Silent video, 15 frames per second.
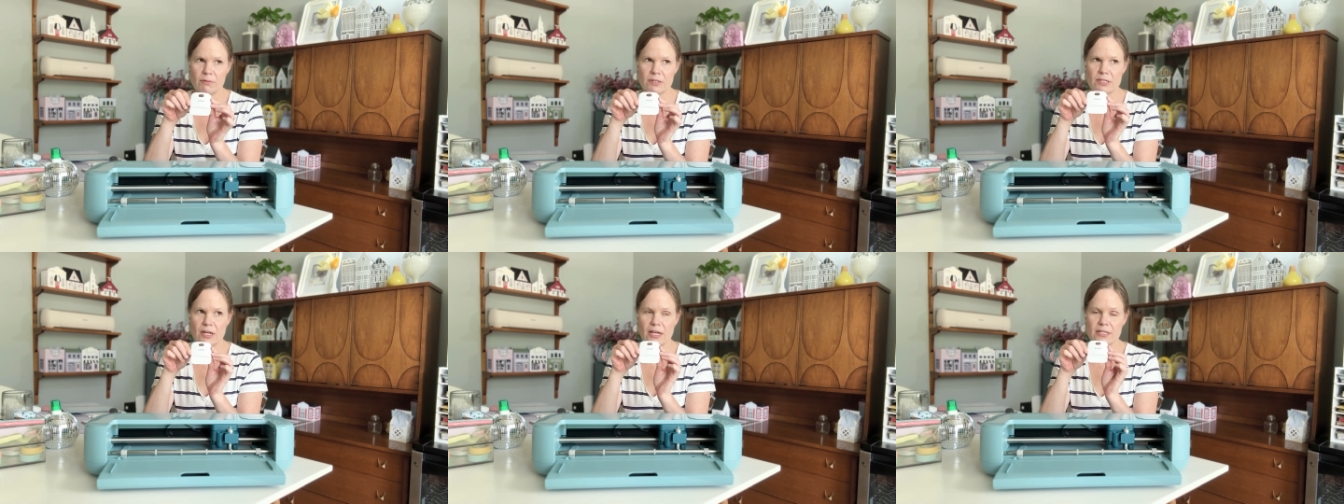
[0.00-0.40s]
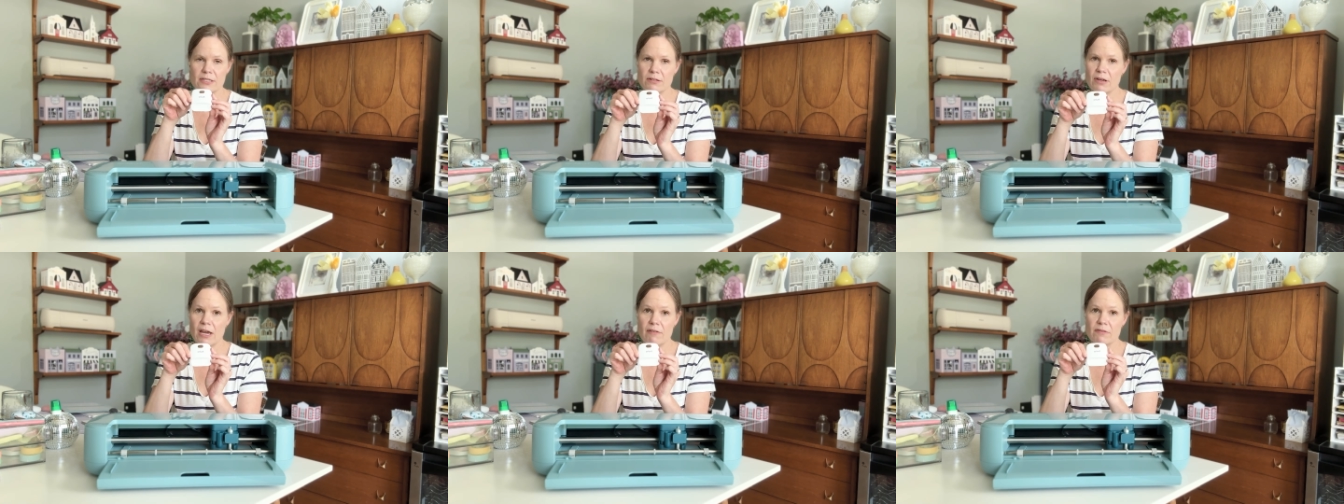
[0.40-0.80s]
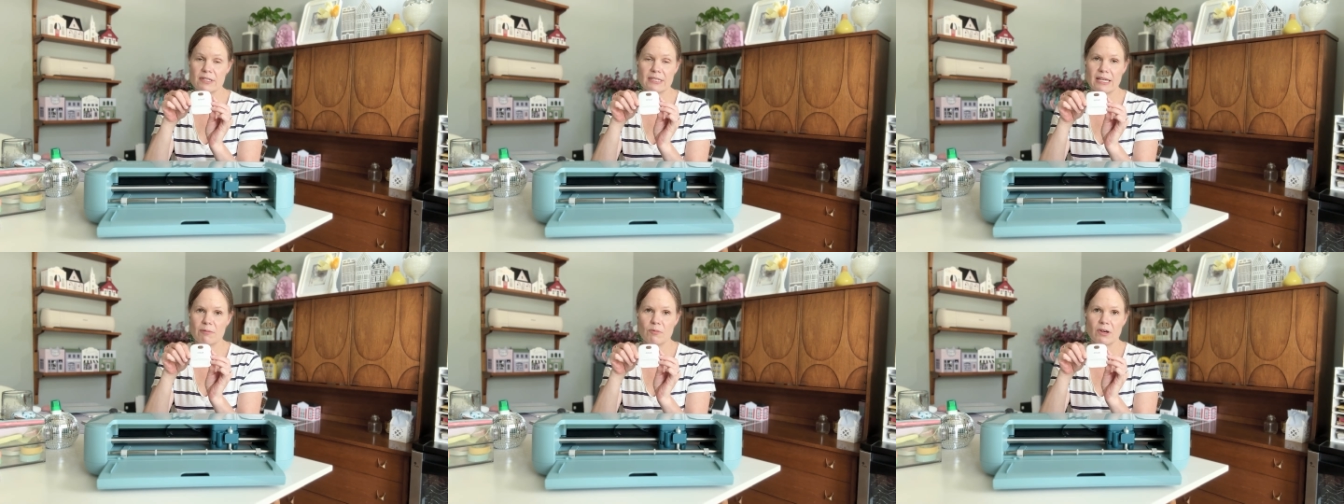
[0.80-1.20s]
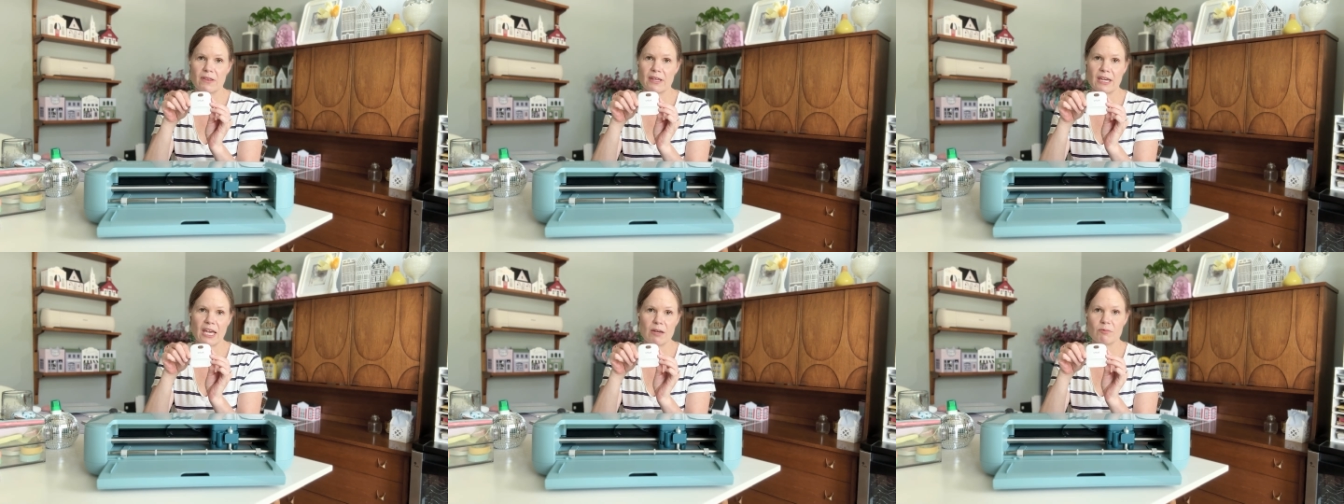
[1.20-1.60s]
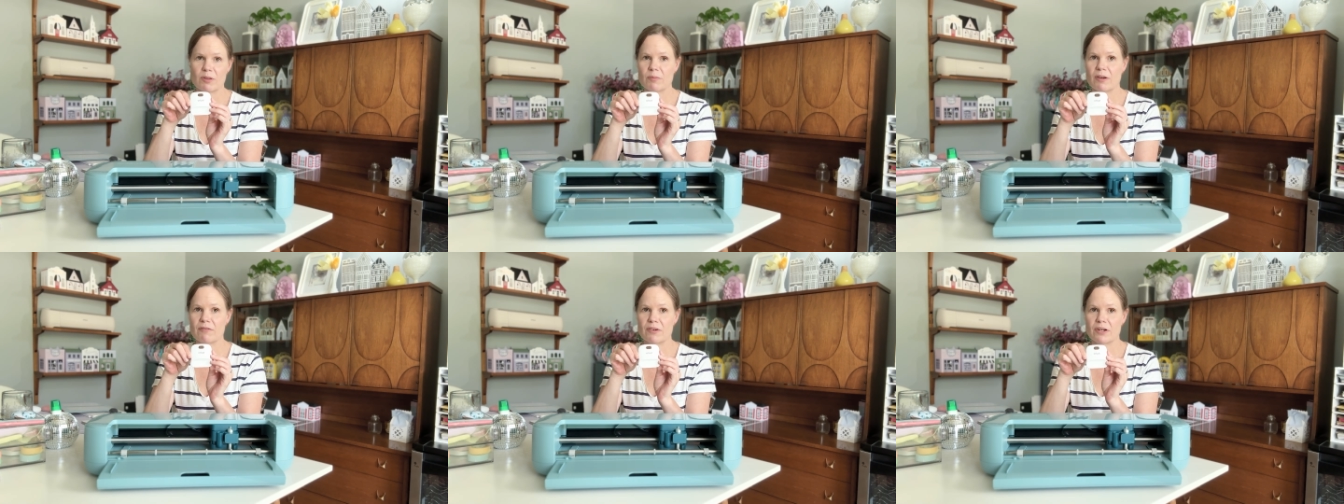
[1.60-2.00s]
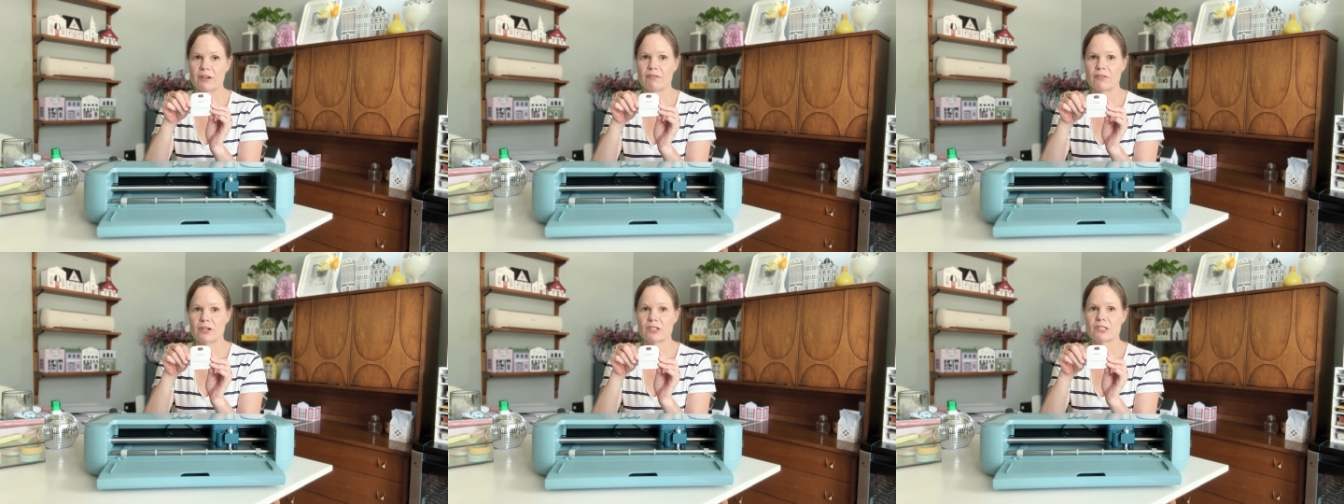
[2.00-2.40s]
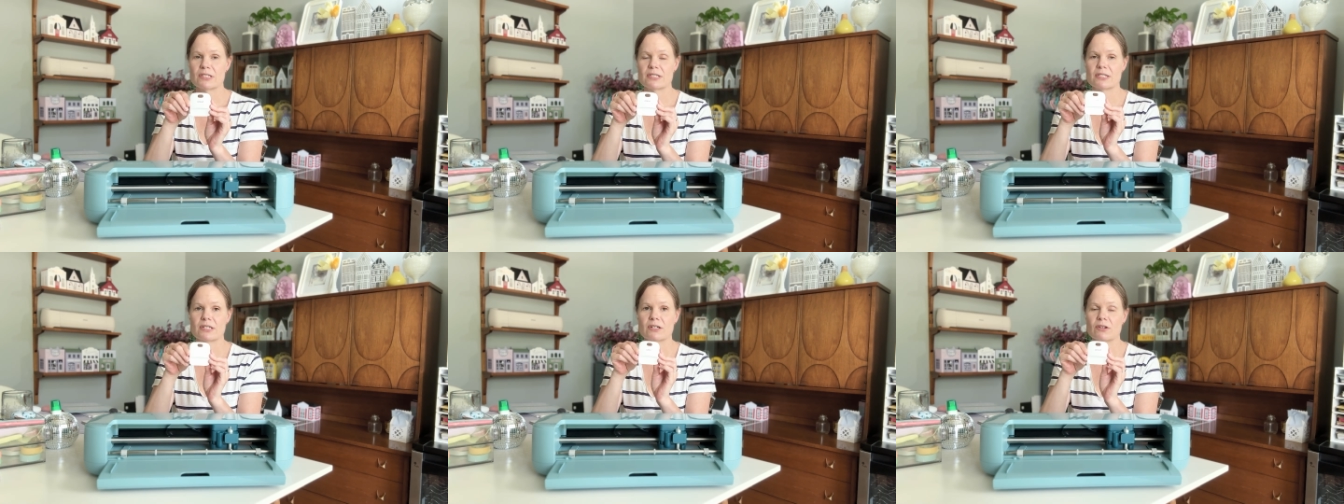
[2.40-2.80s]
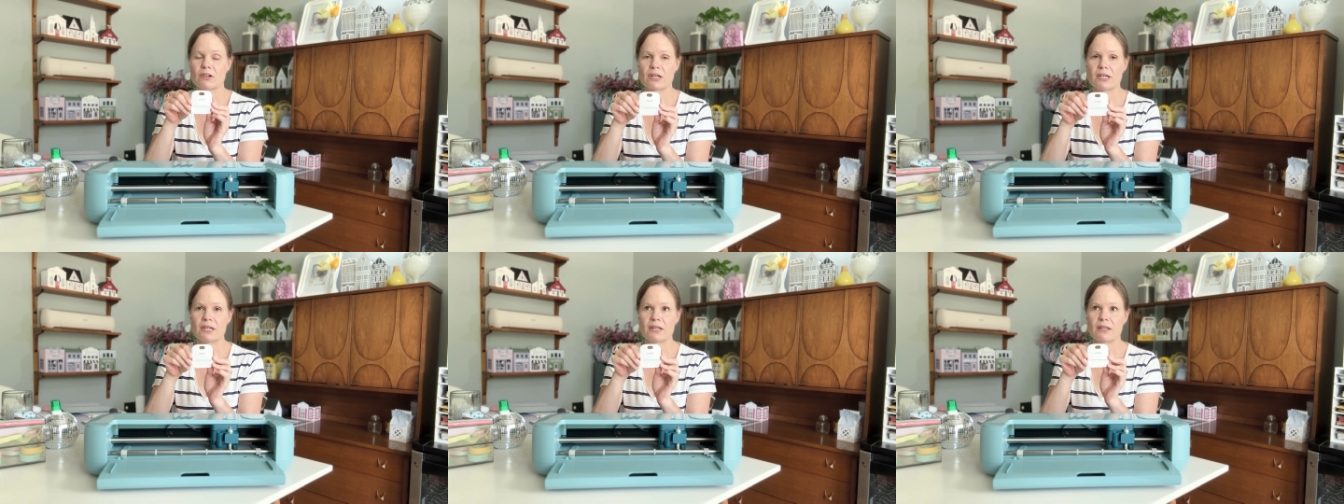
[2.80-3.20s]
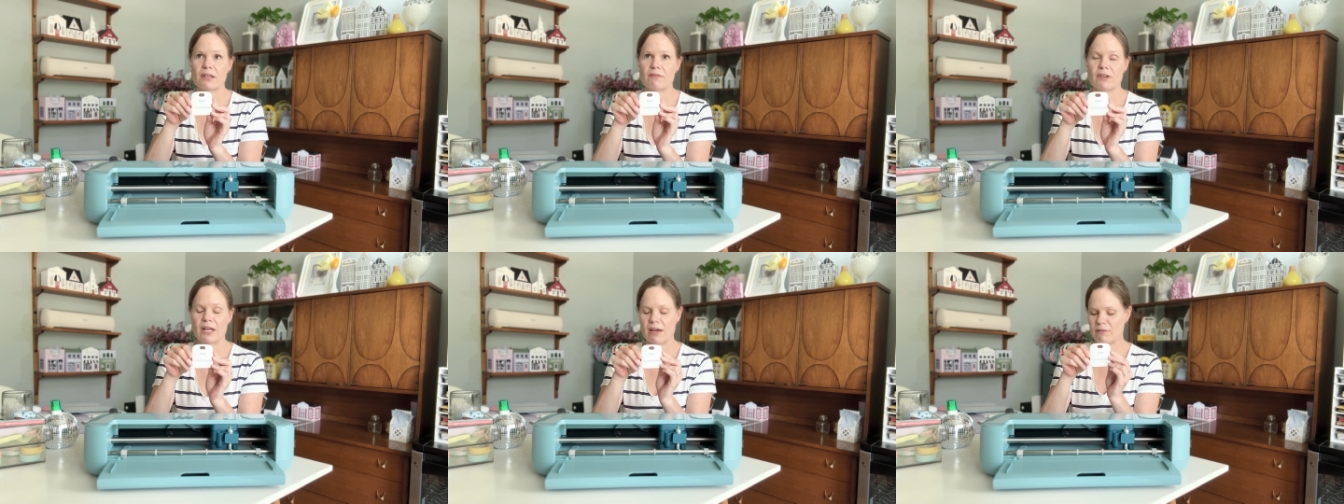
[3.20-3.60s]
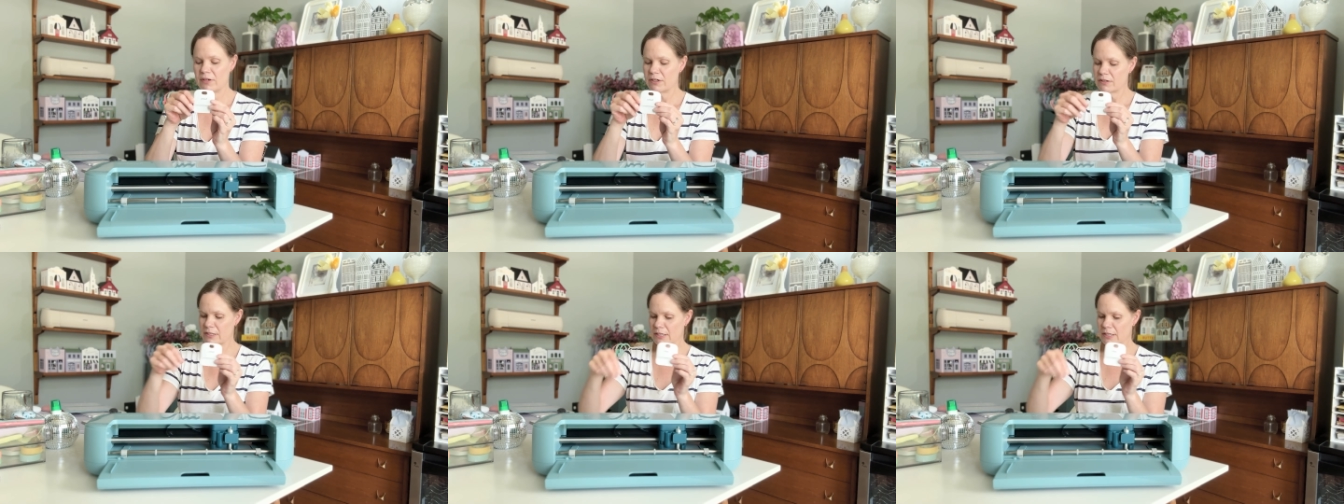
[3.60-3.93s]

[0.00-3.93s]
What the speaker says: which I still have the same one that came with my very first Cricut 11.5 years